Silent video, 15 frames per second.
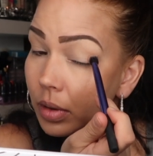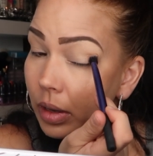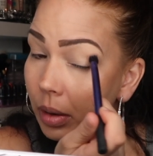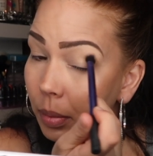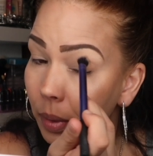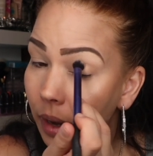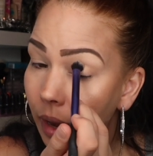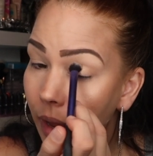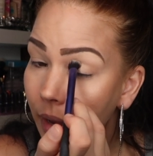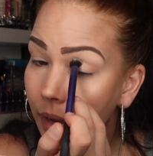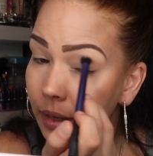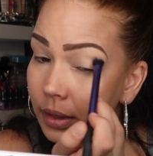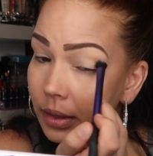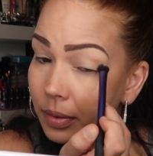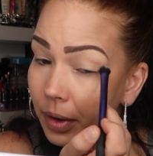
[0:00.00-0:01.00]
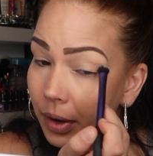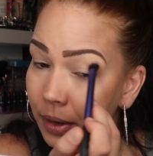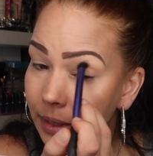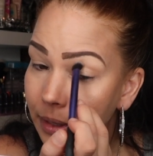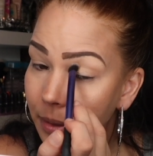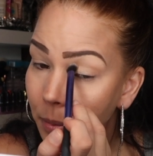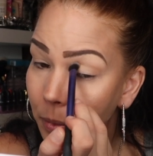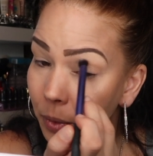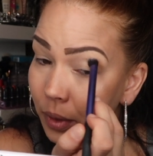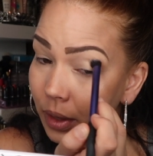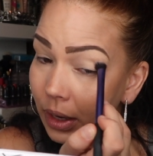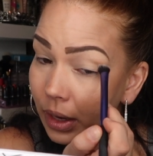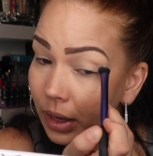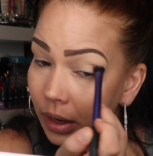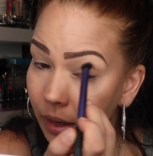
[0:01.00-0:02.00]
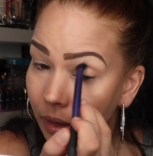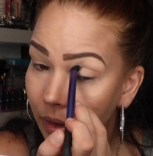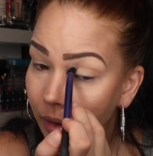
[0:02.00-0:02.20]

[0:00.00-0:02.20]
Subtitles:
It applies very smoothly.